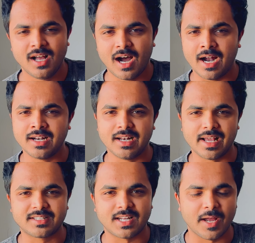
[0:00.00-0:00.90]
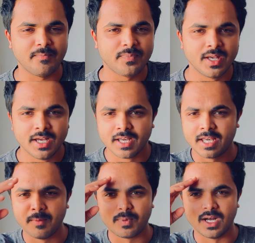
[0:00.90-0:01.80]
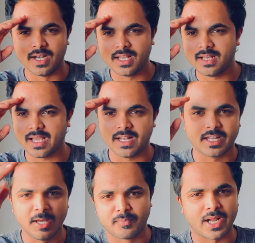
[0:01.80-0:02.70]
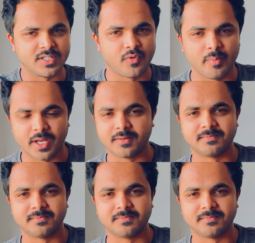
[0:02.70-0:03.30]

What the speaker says: Until next time, keep learning and keep transforming.